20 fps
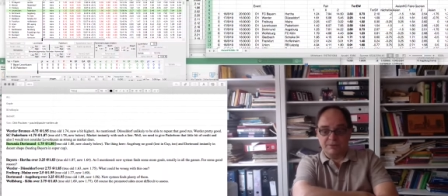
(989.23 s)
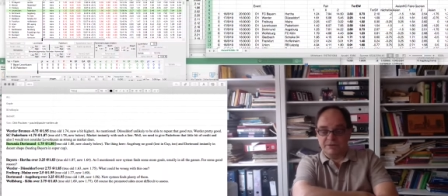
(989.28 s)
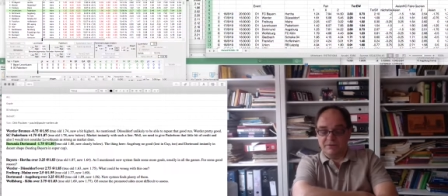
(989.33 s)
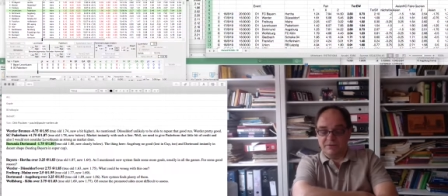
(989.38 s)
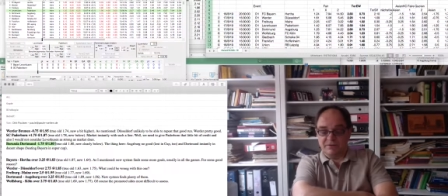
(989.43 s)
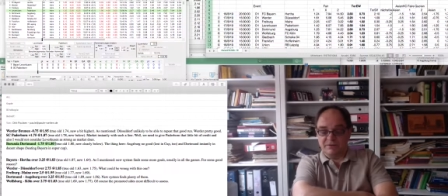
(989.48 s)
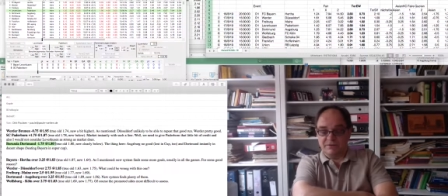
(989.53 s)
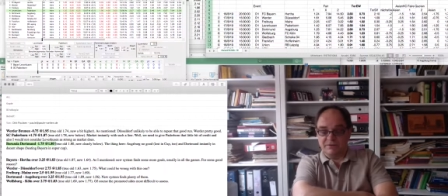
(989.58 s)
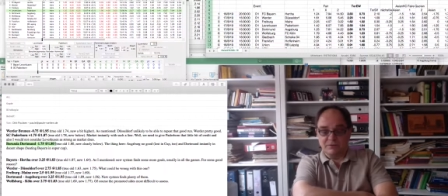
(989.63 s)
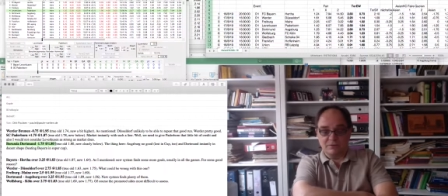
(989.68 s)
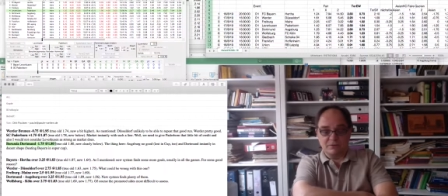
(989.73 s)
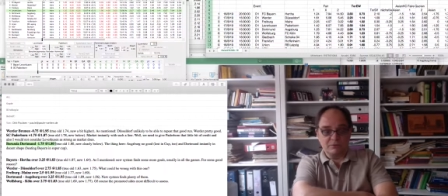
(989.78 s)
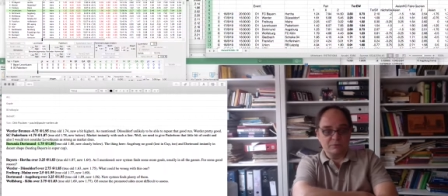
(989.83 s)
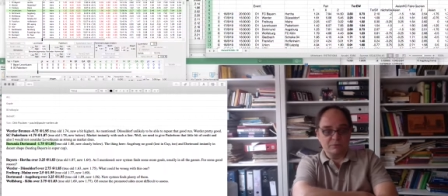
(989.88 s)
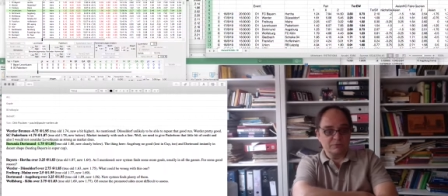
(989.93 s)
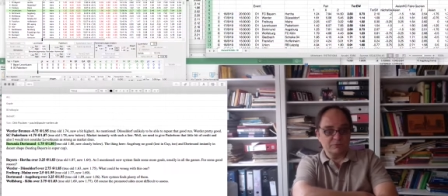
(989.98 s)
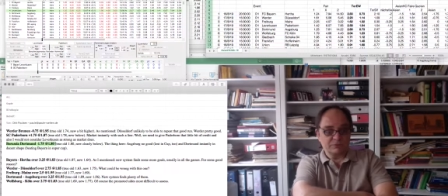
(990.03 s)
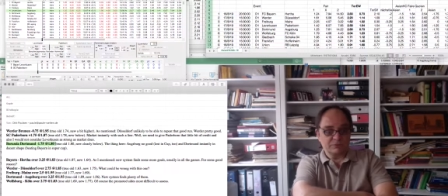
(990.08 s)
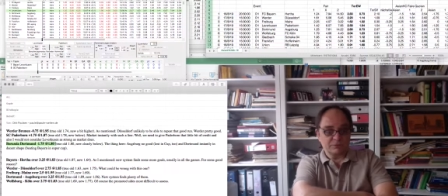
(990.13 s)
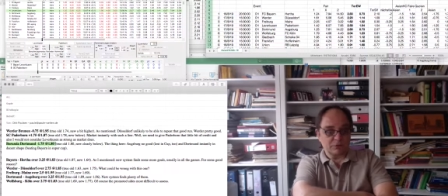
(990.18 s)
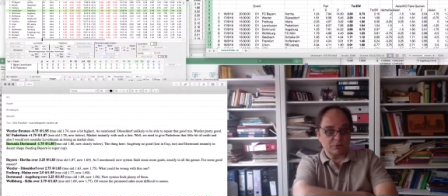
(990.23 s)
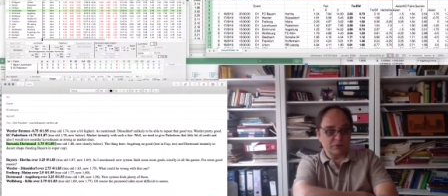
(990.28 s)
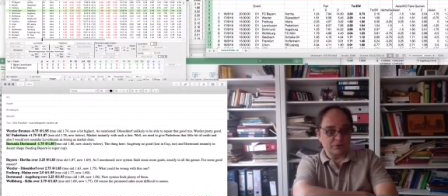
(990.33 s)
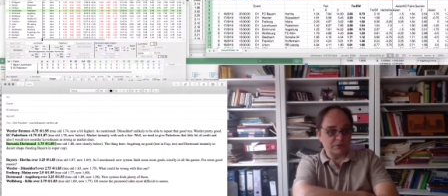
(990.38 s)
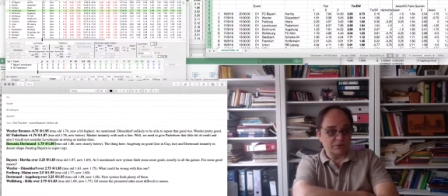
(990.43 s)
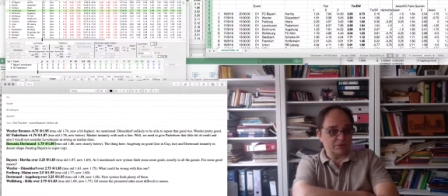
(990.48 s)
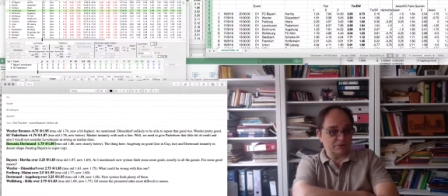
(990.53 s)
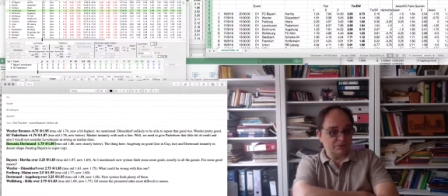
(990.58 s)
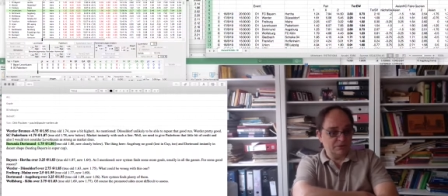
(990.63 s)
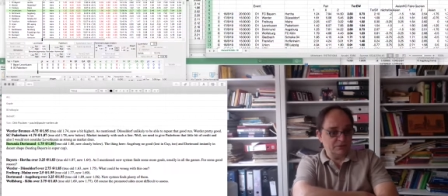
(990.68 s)
there's no fraud,
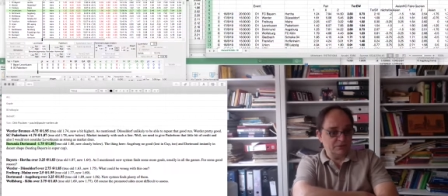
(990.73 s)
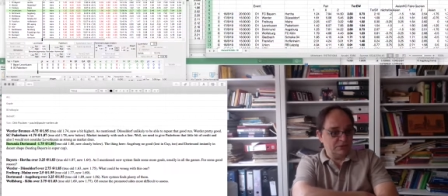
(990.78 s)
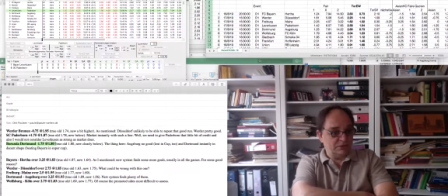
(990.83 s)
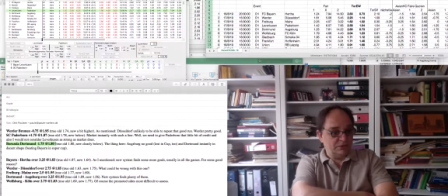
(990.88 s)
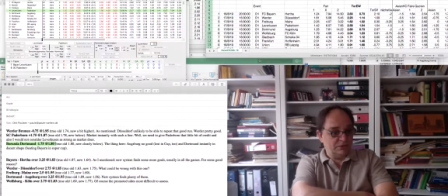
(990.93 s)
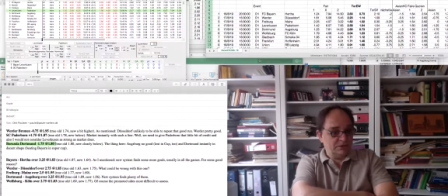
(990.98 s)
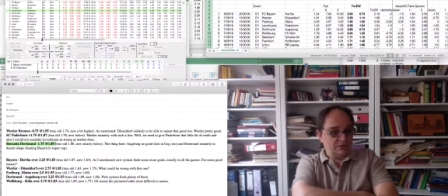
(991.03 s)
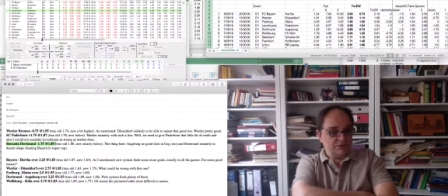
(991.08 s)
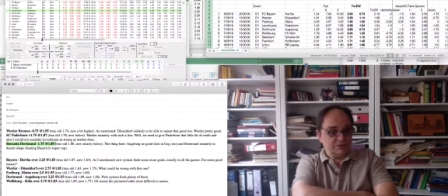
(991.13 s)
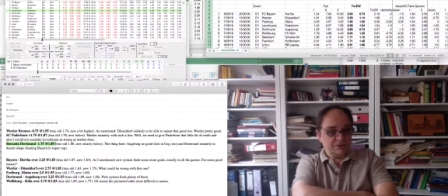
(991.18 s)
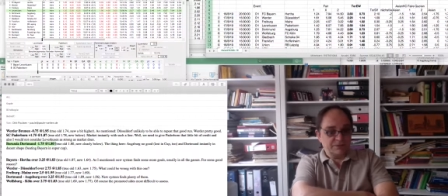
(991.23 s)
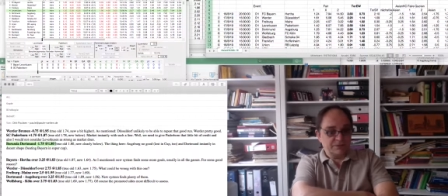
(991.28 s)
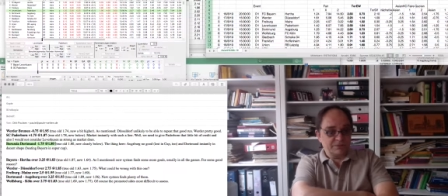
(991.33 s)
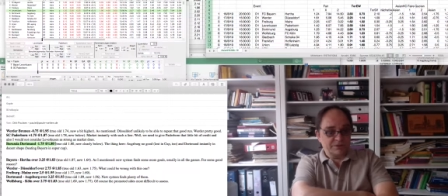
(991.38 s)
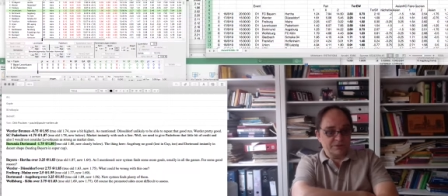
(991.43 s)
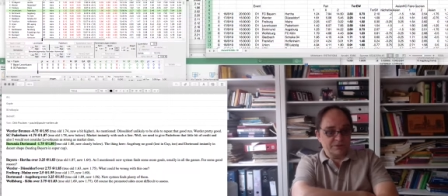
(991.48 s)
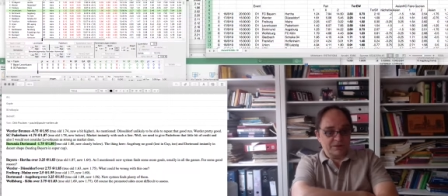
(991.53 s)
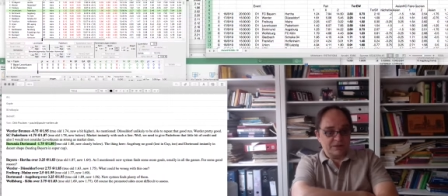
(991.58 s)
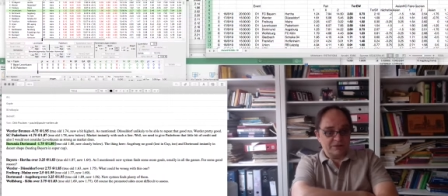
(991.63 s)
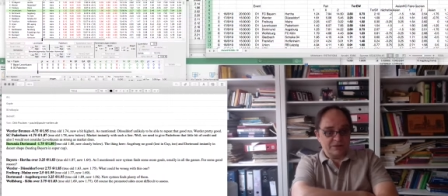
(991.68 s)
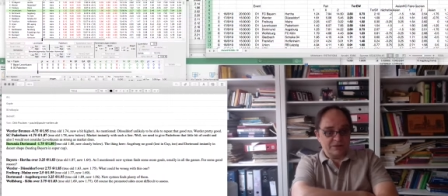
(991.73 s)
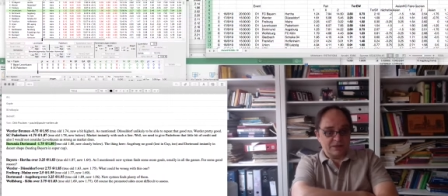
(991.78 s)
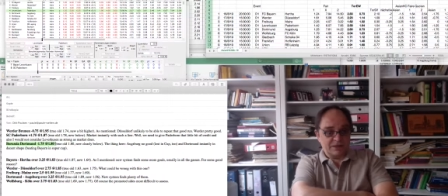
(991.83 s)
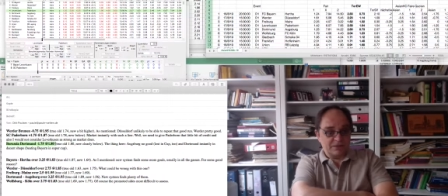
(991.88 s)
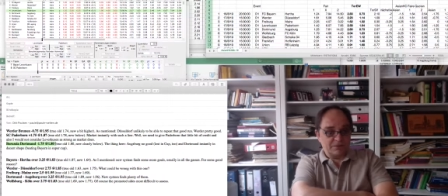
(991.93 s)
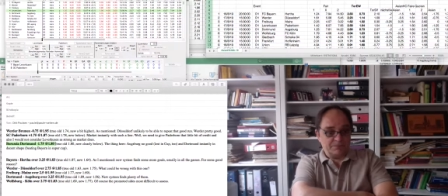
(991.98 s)
something like that.